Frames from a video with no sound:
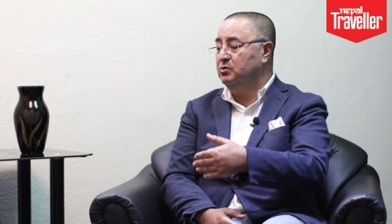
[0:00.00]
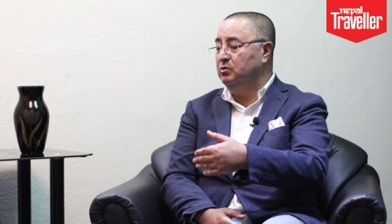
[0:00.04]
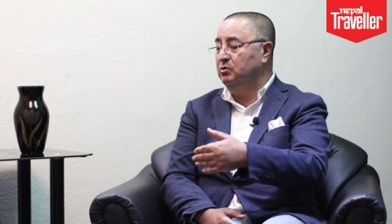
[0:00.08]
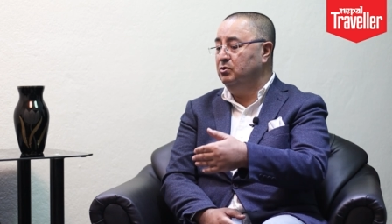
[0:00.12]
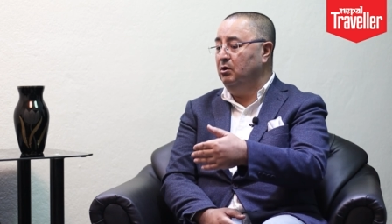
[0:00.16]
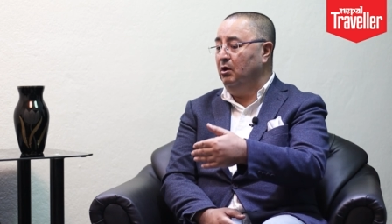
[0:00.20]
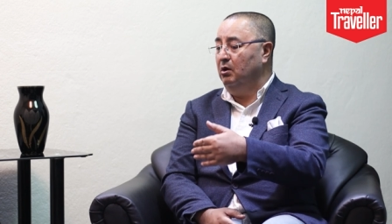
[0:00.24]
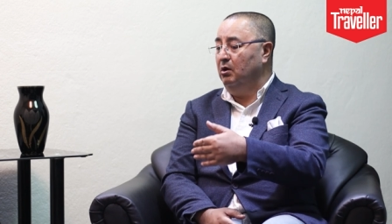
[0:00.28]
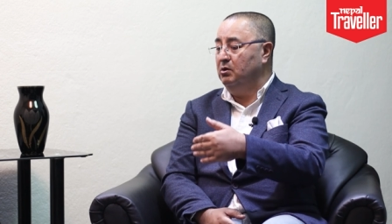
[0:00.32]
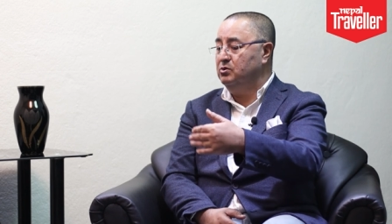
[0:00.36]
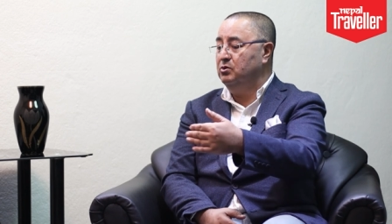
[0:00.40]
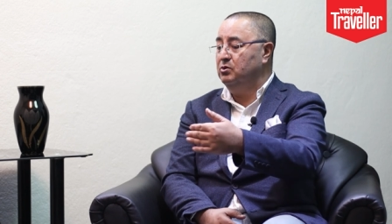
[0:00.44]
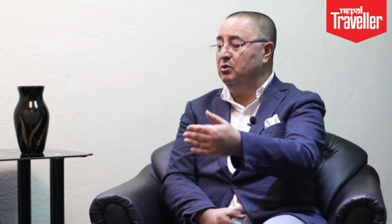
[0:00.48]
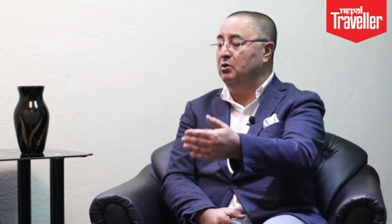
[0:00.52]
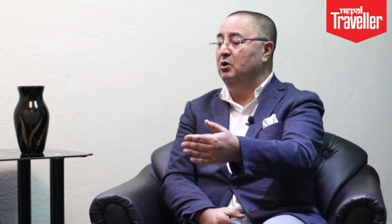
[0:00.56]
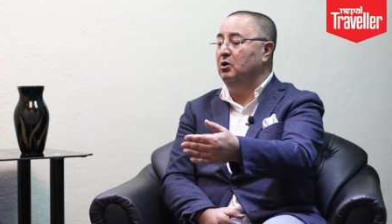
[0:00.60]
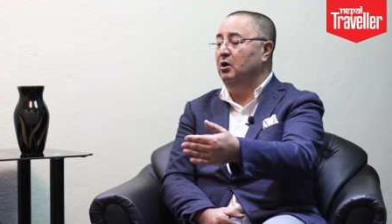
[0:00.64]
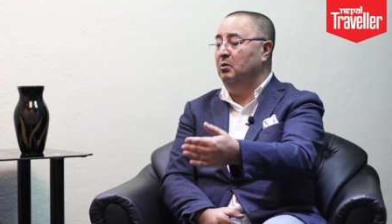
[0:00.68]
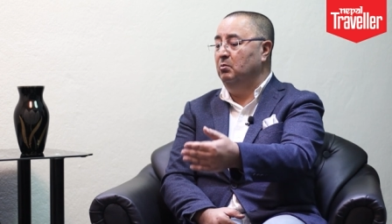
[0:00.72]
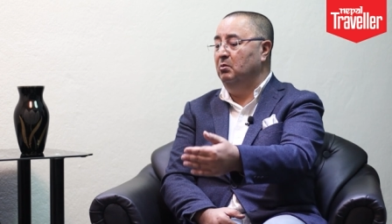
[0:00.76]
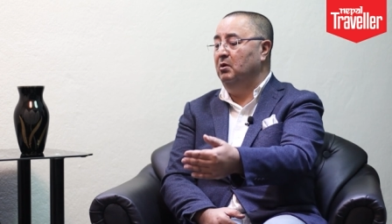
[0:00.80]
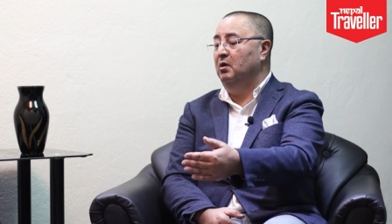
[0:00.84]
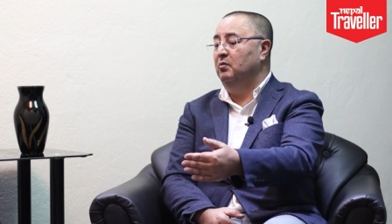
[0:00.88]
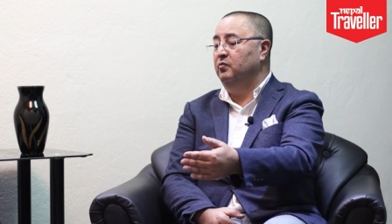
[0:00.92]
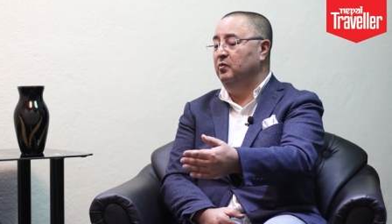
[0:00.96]
should also
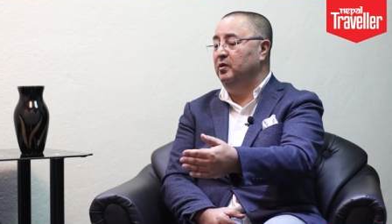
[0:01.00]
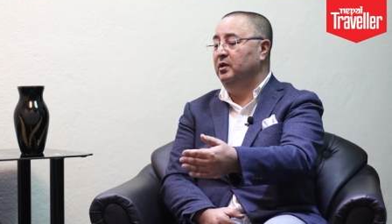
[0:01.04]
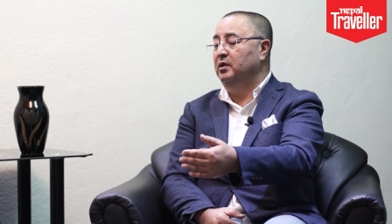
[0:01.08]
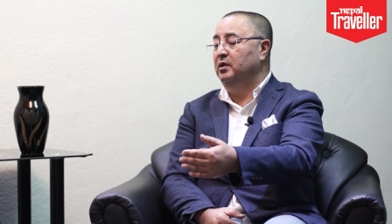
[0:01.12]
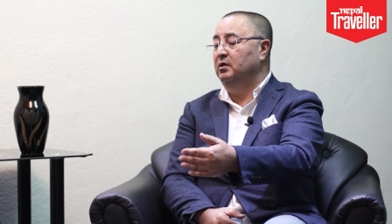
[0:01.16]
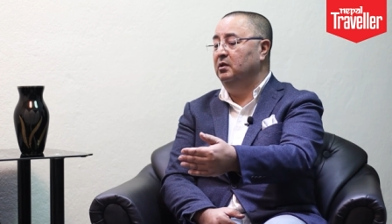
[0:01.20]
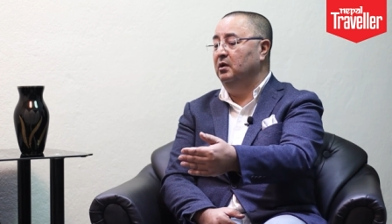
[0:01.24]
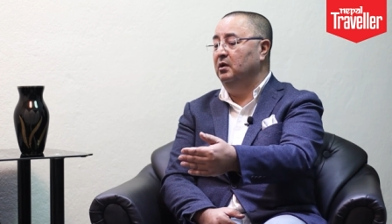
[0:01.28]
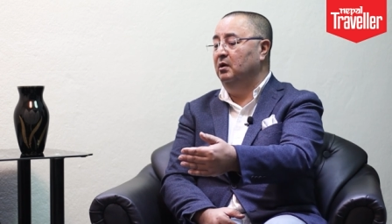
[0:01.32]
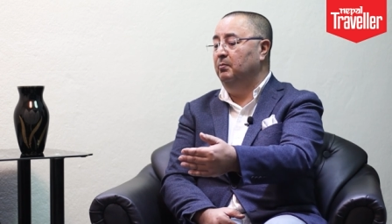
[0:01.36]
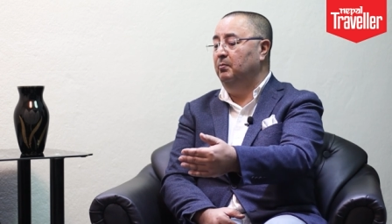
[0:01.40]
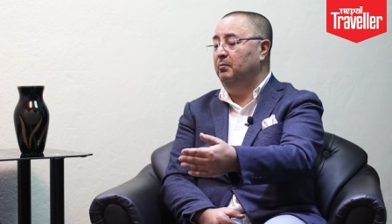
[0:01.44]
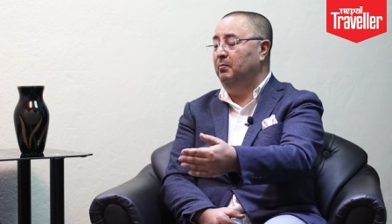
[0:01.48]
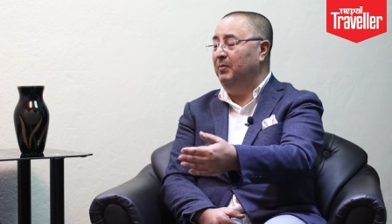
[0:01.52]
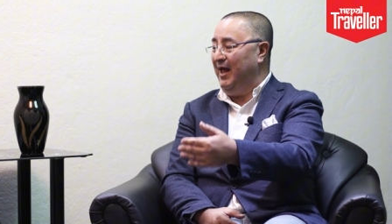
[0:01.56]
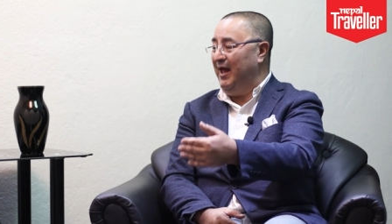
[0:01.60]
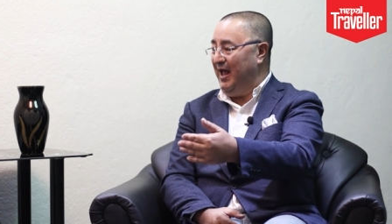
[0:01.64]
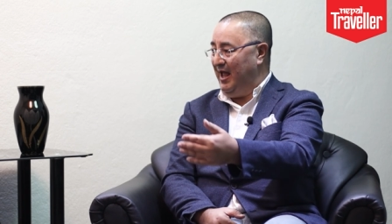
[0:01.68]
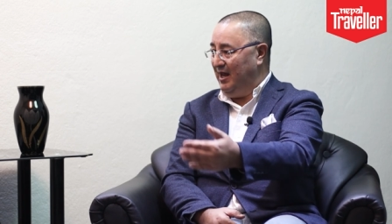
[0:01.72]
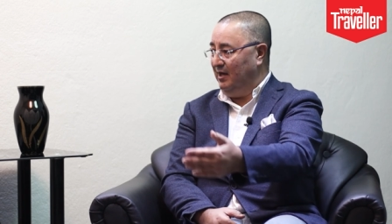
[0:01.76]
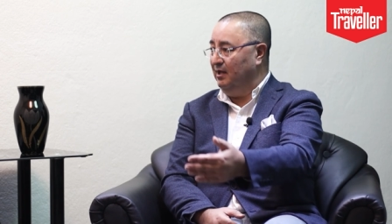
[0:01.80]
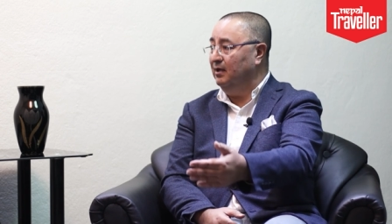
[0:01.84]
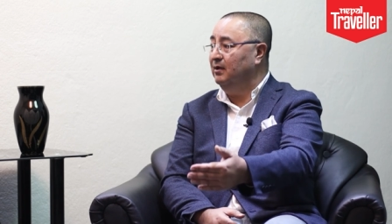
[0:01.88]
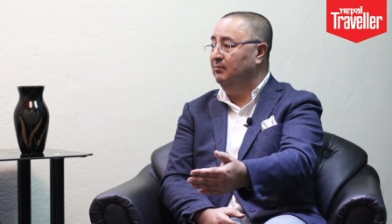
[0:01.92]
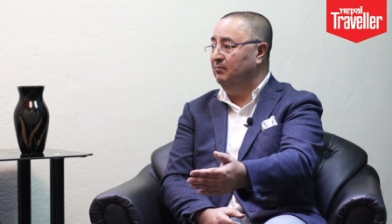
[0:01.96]
come up with the
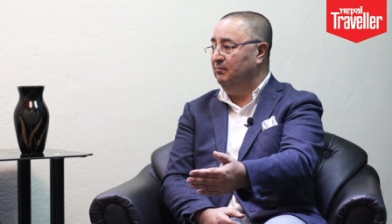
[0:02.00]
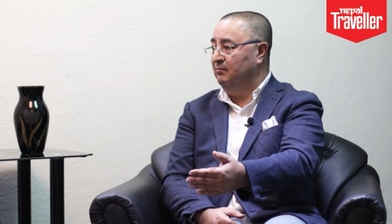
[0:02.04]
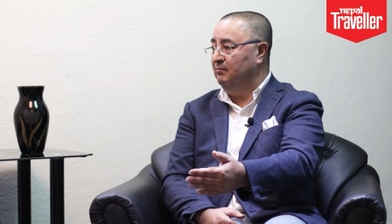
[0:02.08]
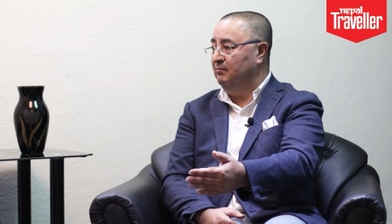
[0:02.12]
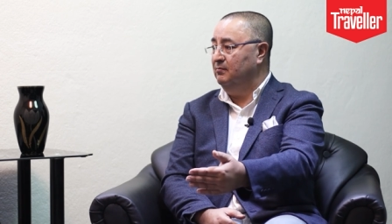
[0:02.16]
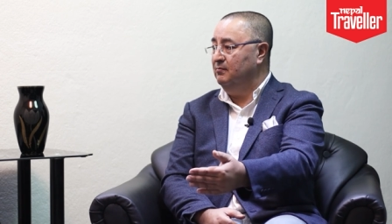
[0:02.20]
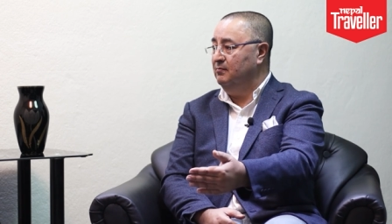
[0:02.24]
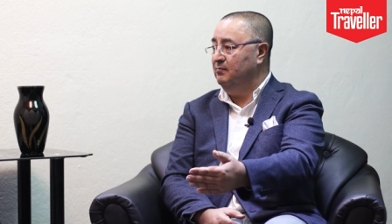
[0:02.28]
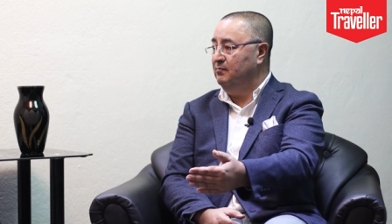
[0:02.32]
planning,